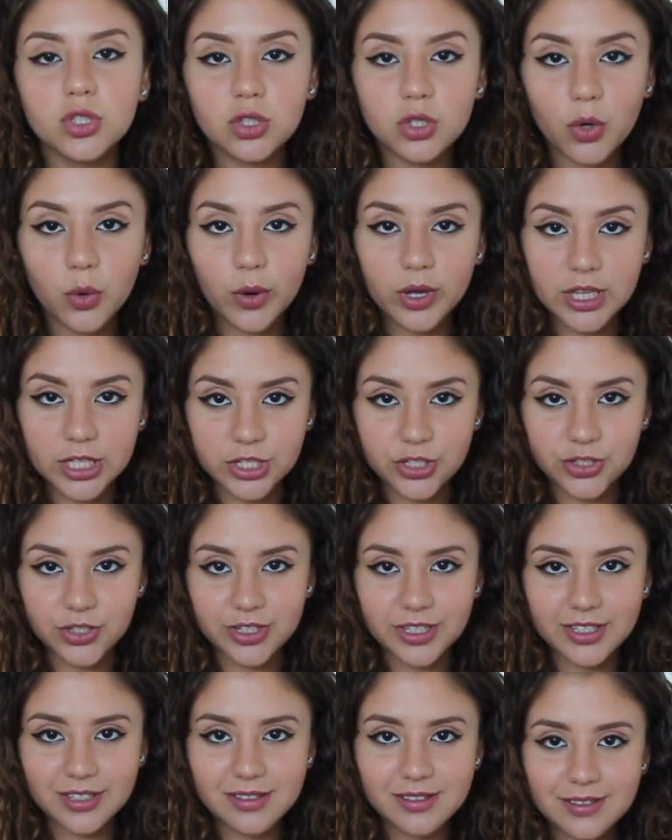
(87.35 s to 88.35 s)

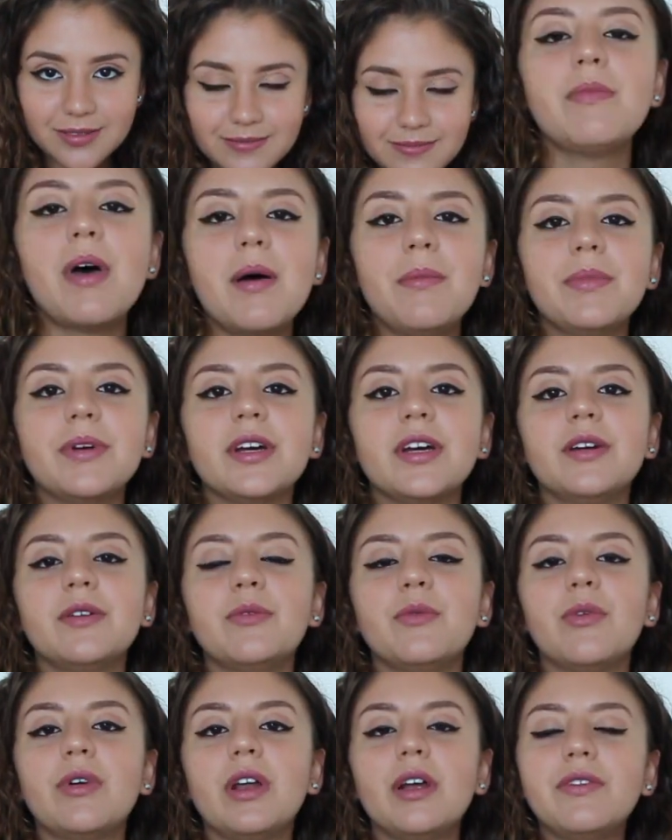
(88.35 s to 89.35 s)
toiletries. Remember,
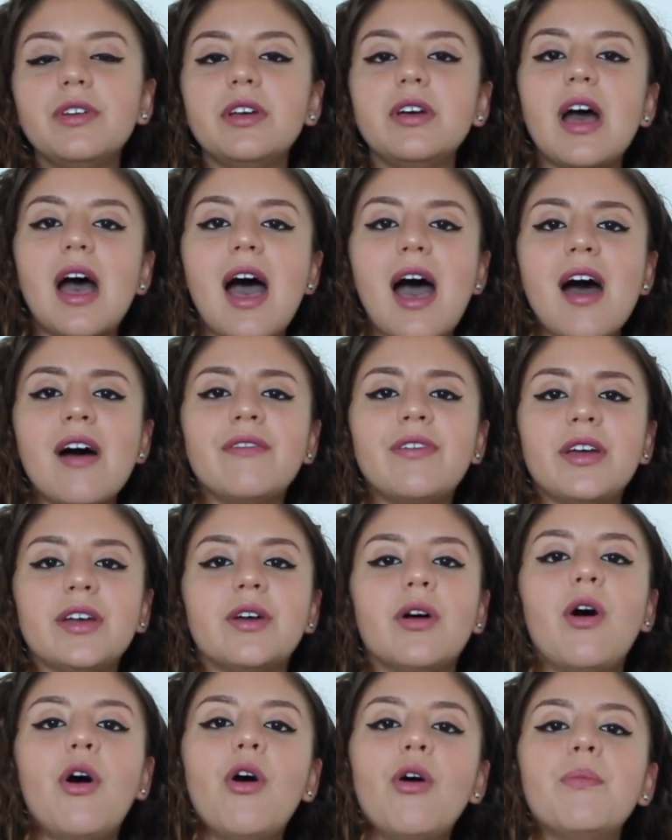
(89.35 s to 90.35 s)
whatever you have at
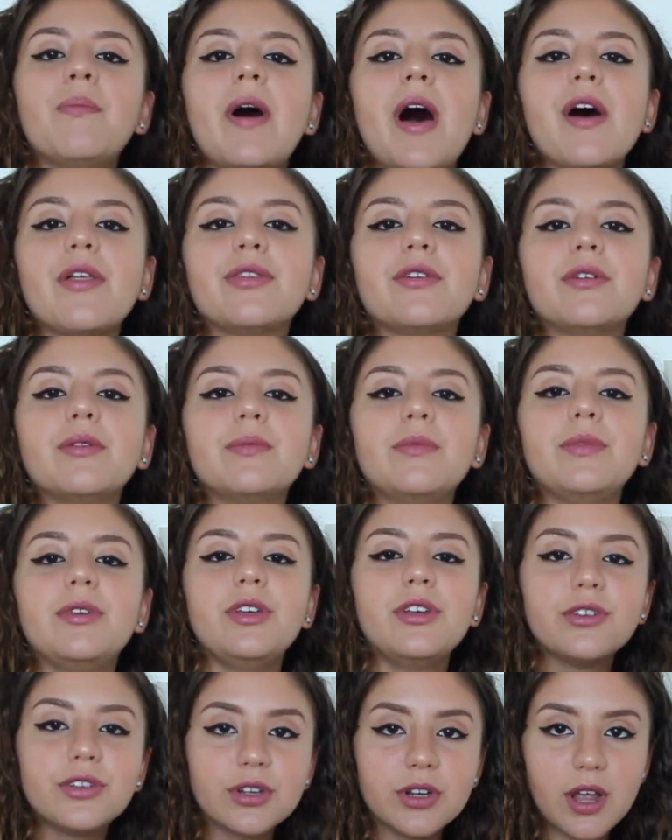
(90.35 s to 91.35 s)
your home bathroom,
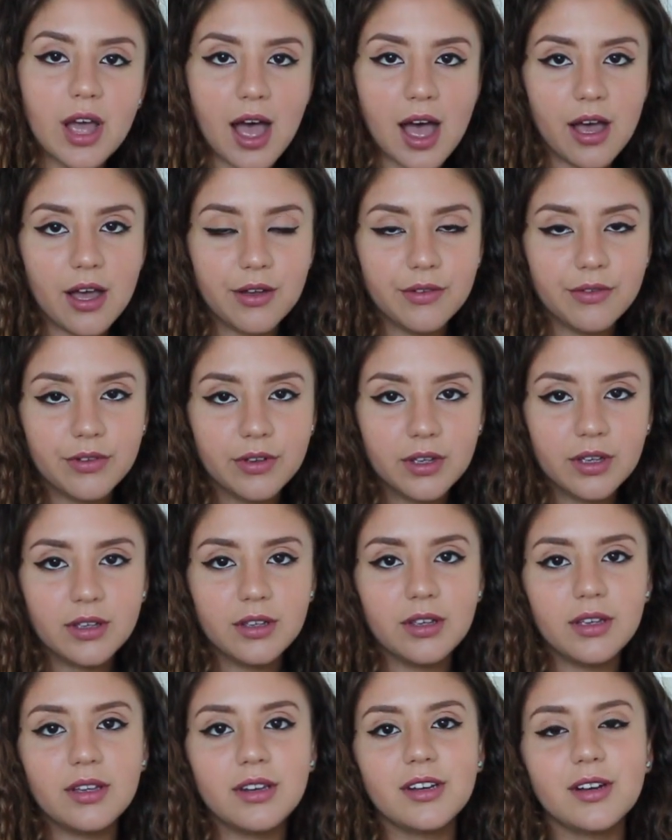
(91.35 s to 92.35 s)
you should have
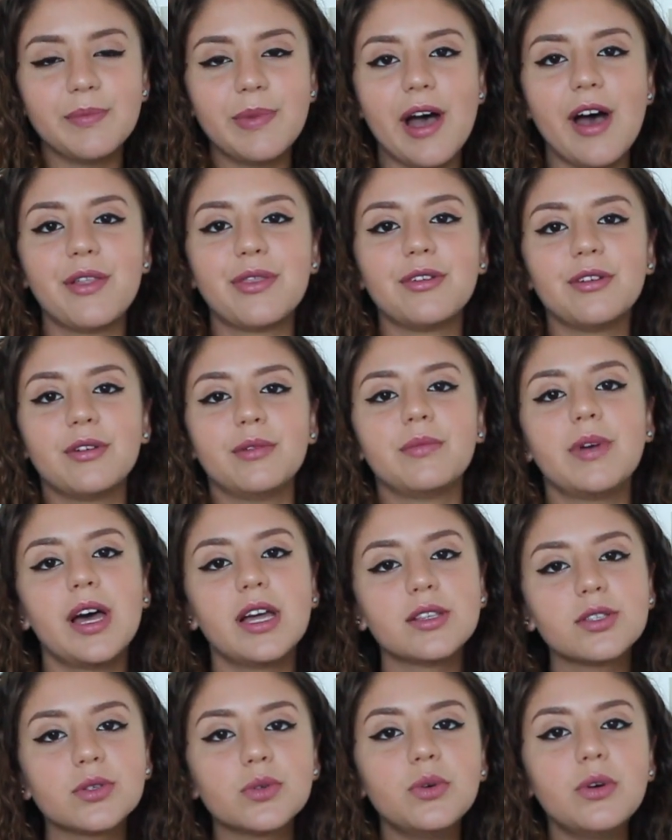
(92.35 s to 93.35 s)
in your bathroom
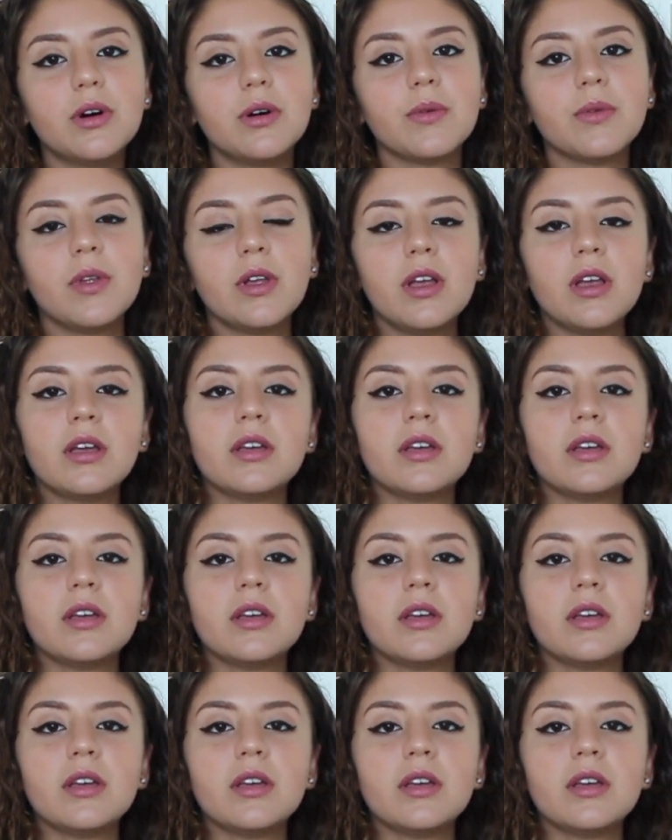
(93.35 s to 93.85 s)
at school.